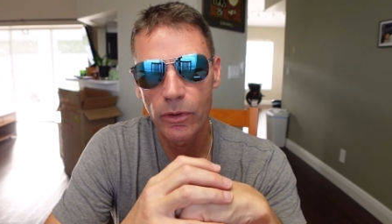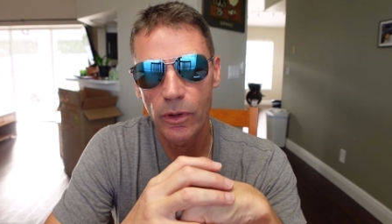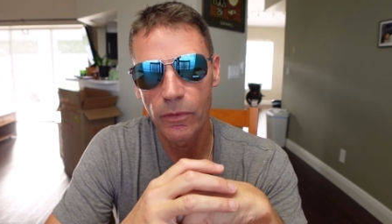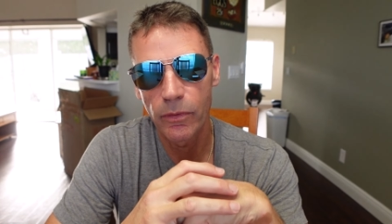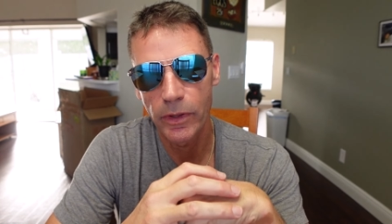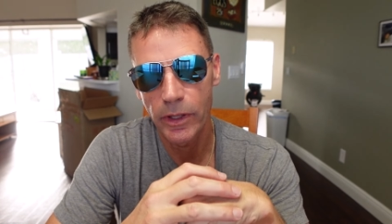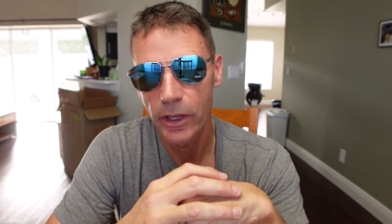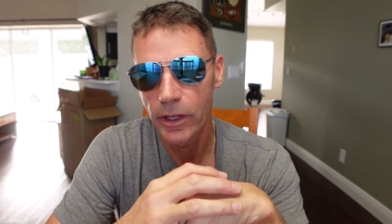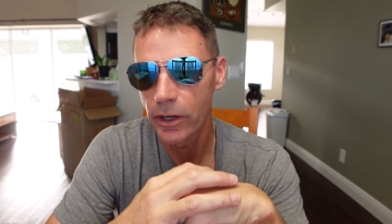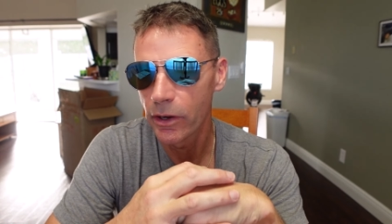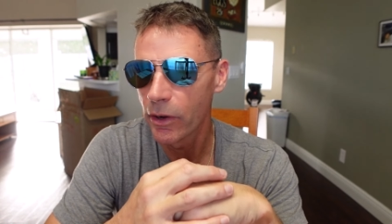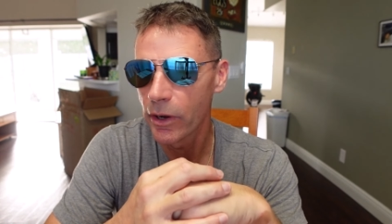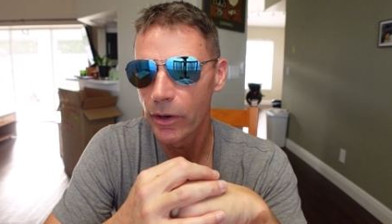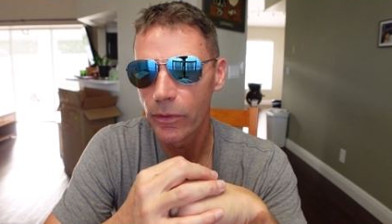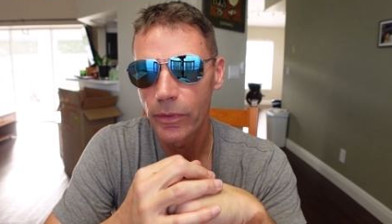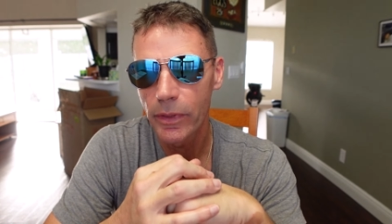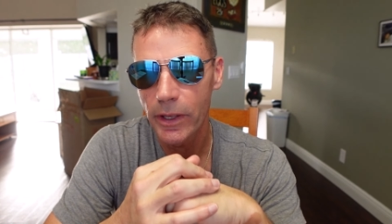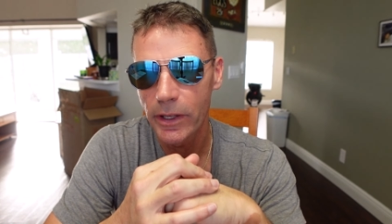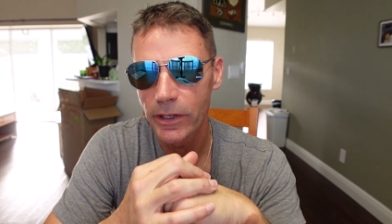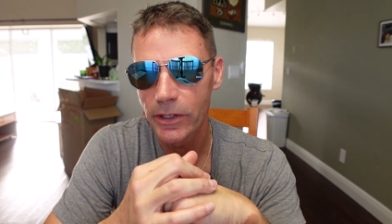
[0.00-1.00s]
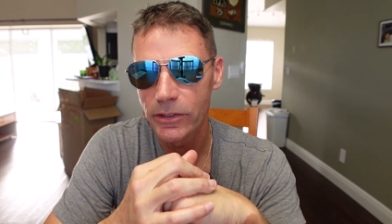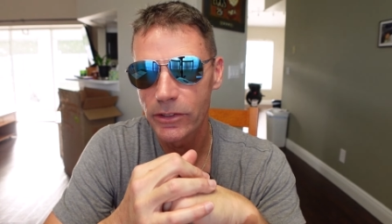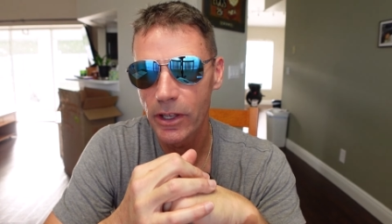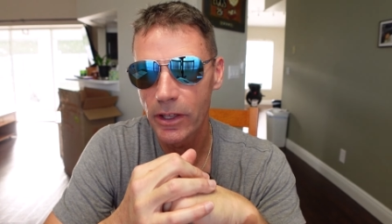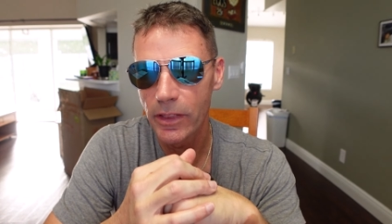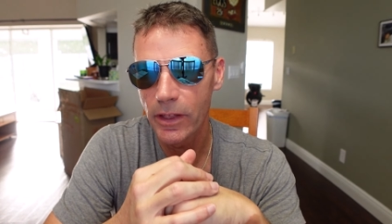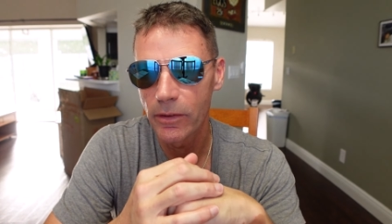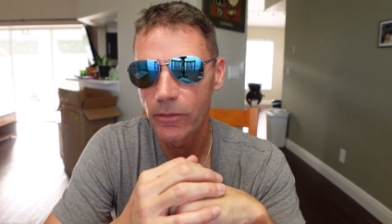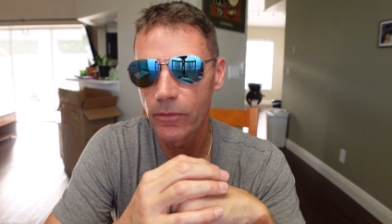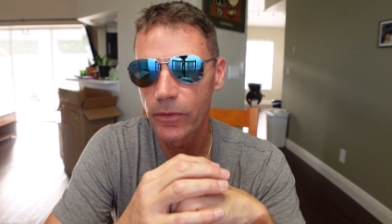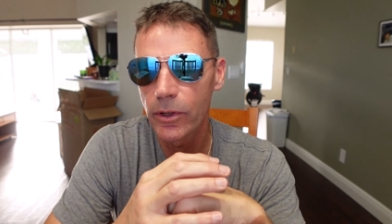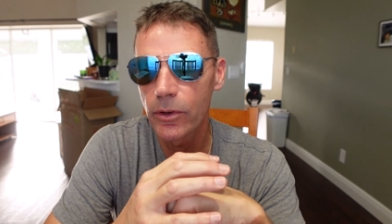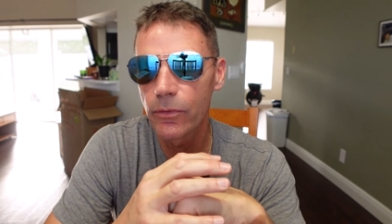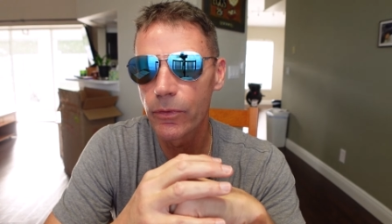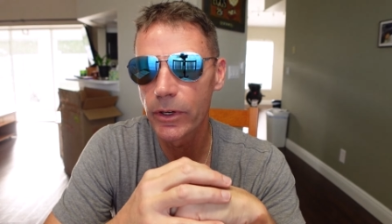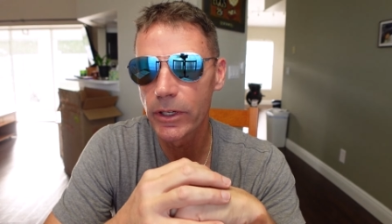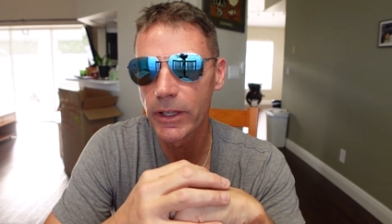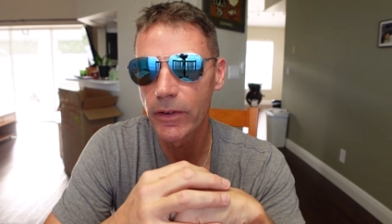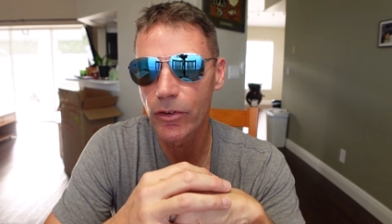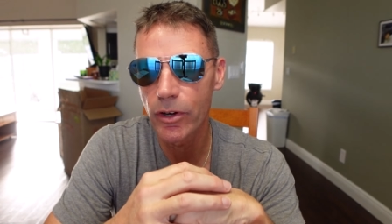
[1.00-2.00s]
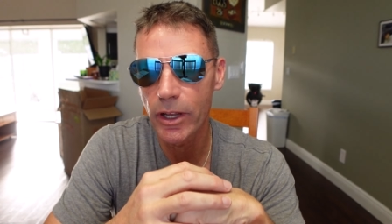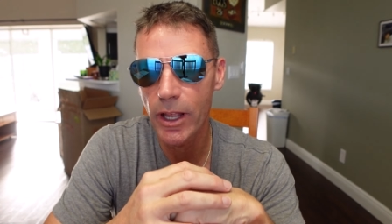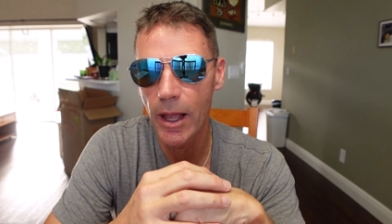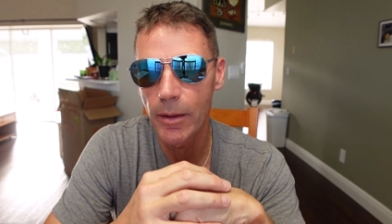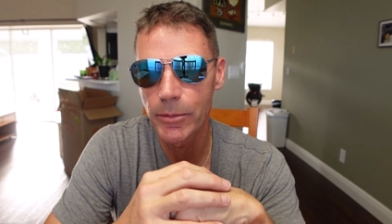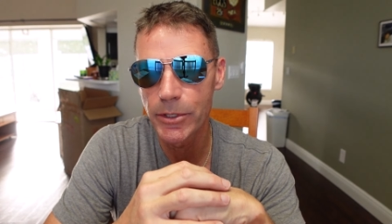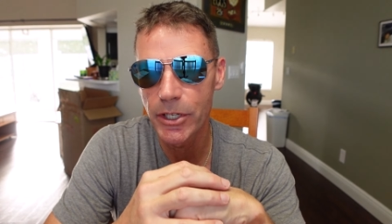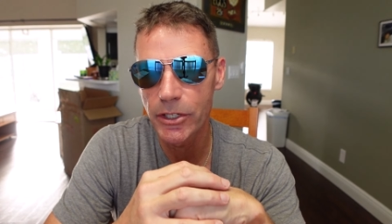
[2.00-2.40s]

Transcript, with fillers: If, you know, I don't think I did say that. Feel free to leave your comments,